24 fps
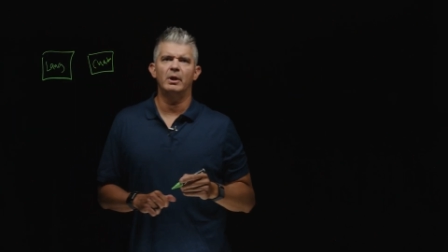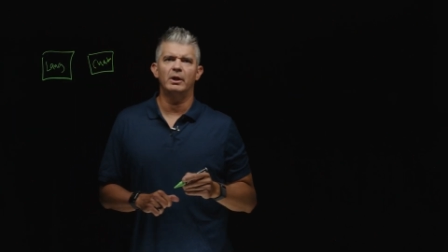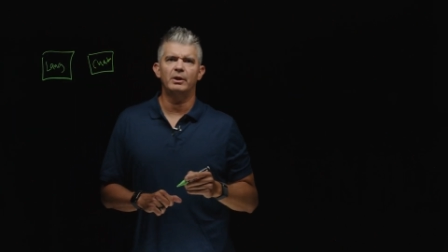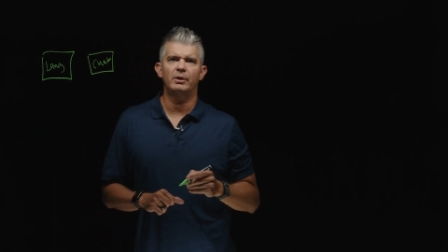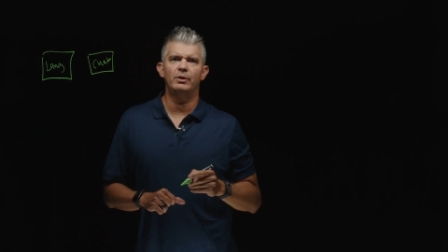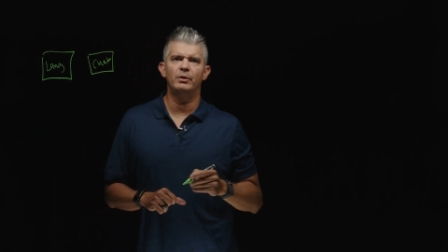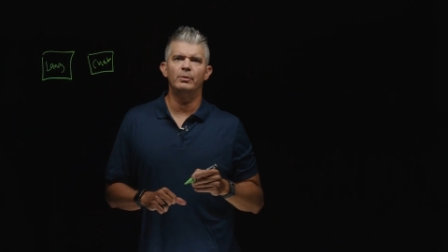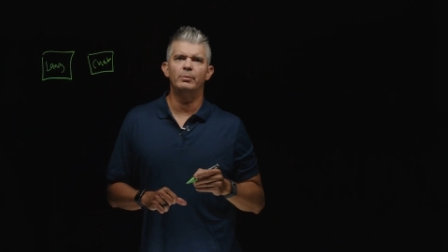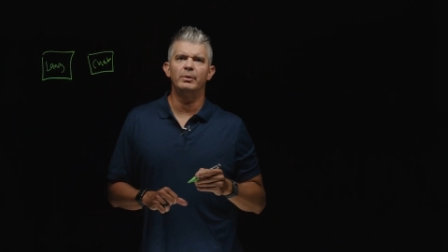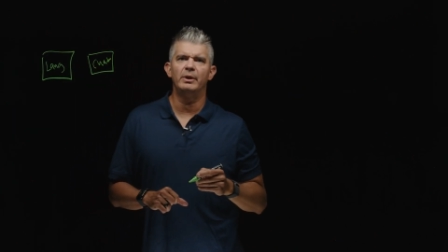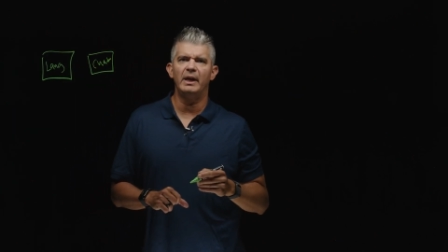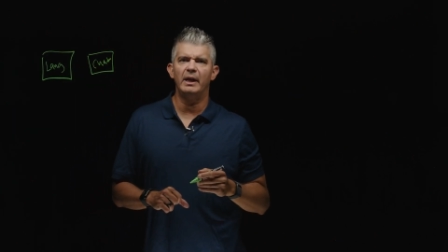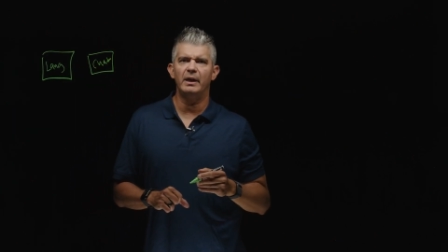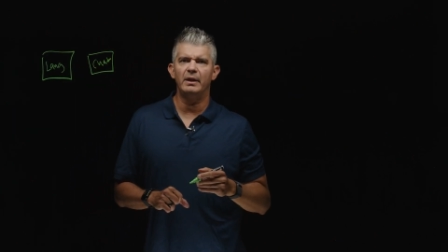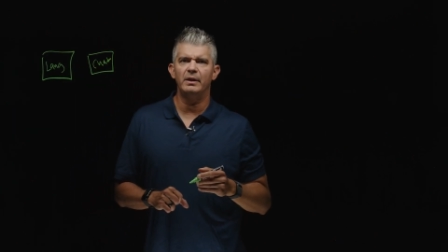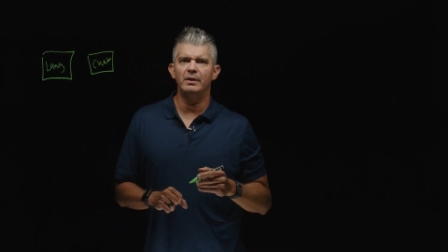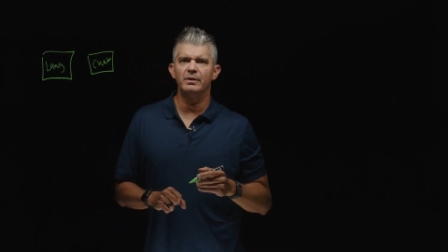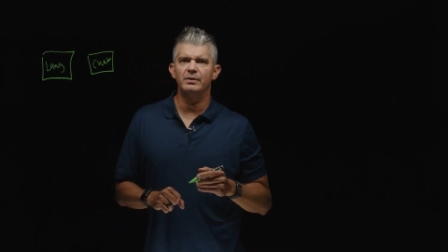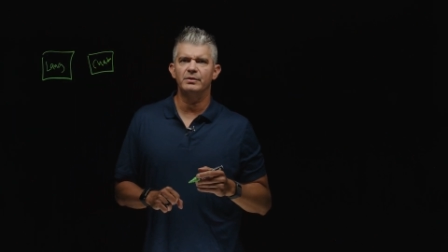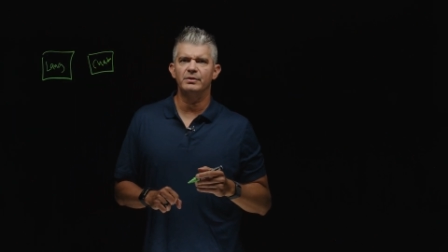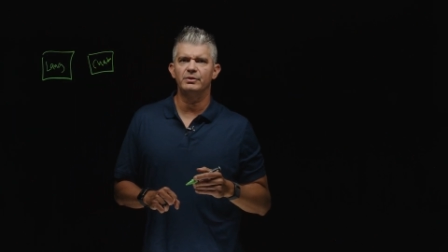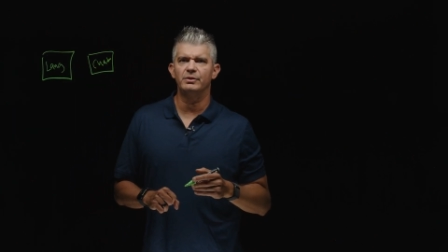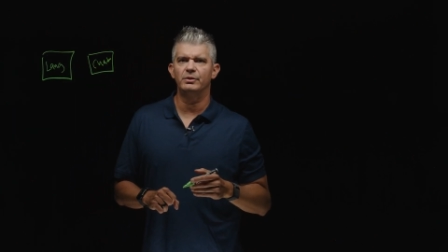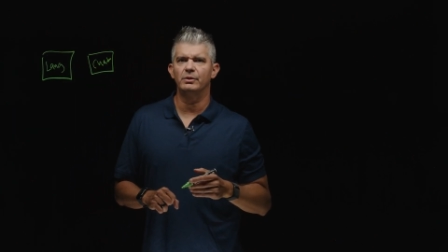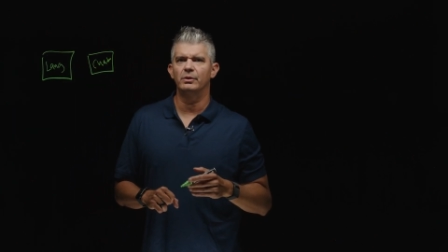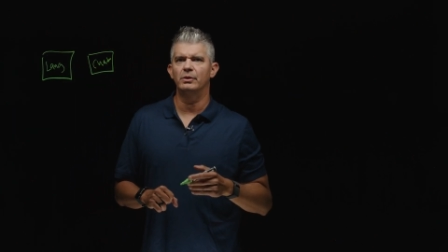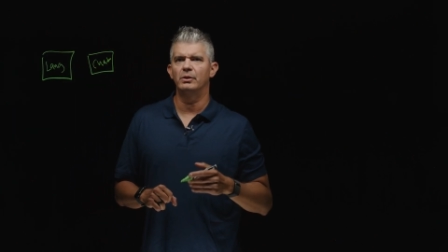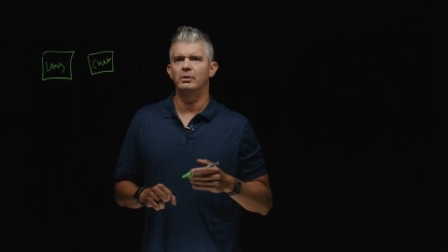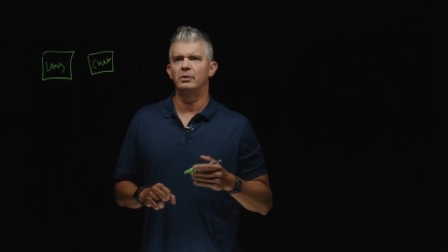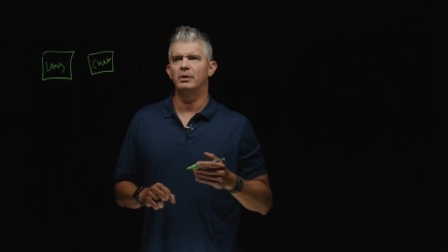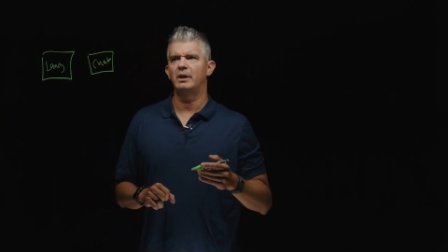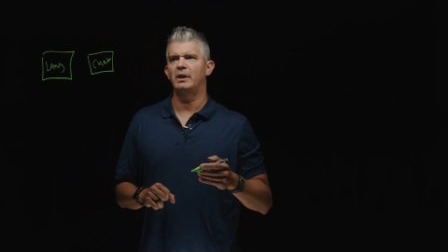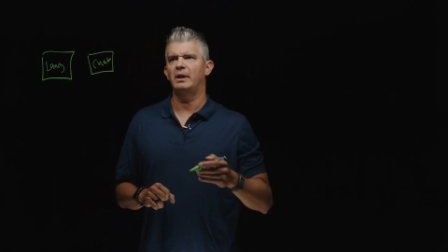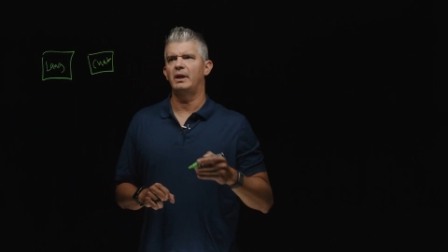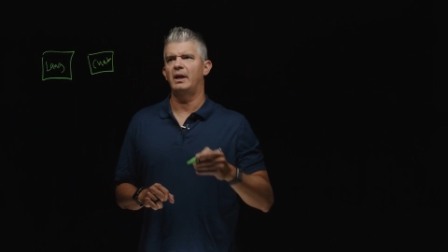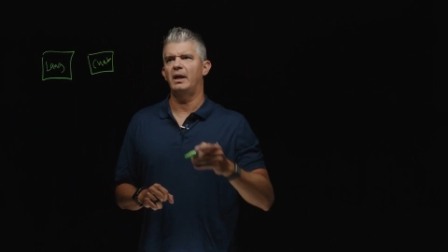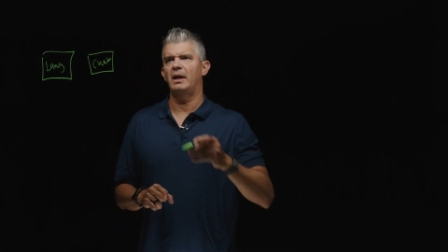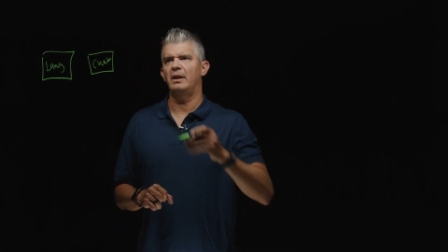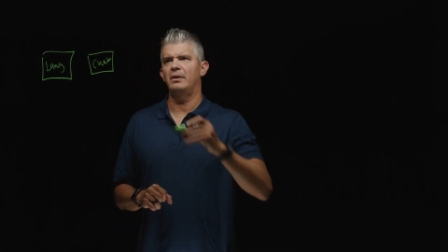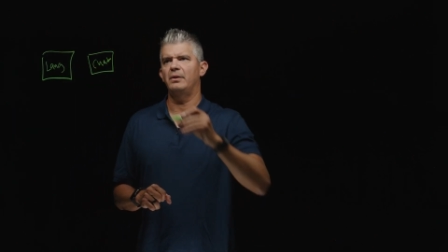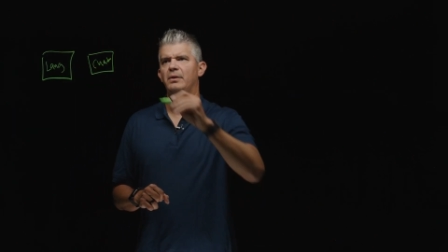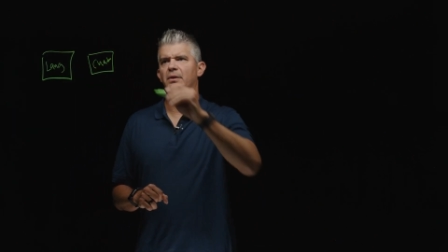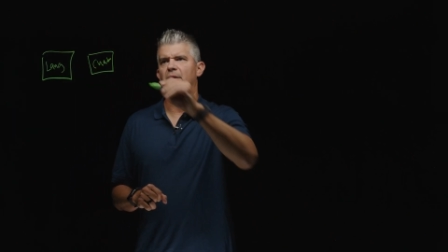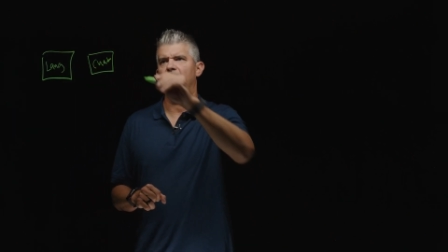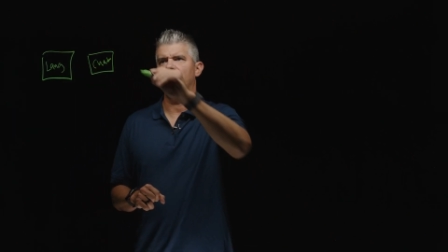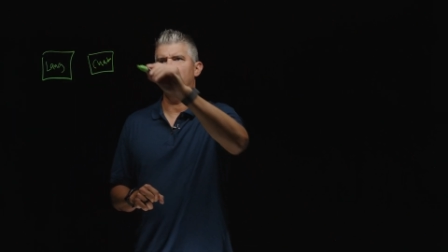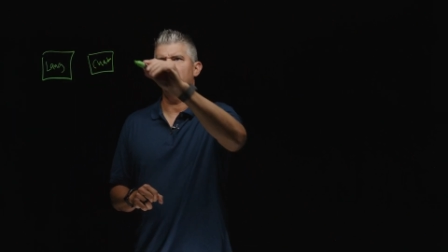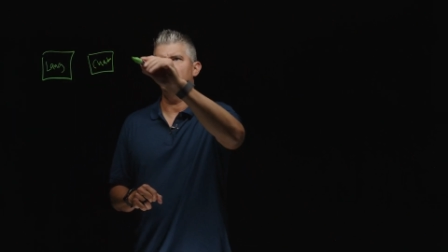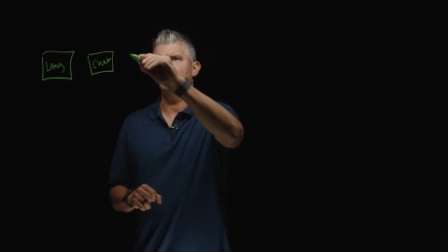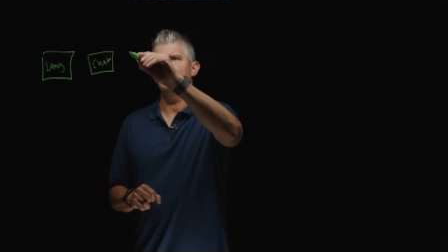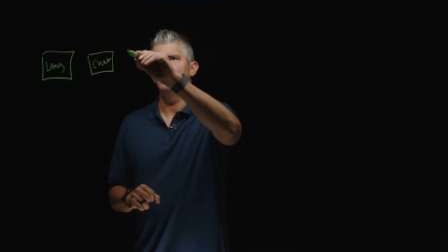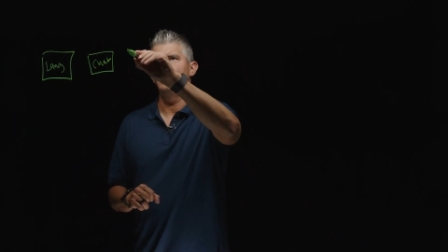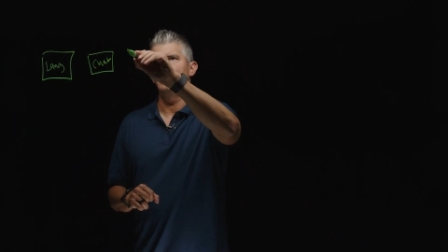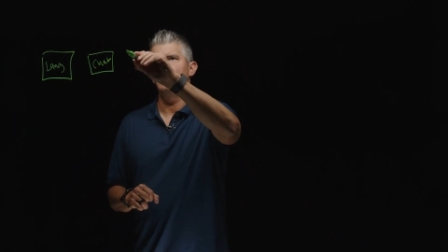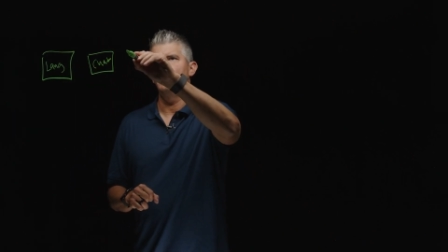on Kubernetes, you're looking at the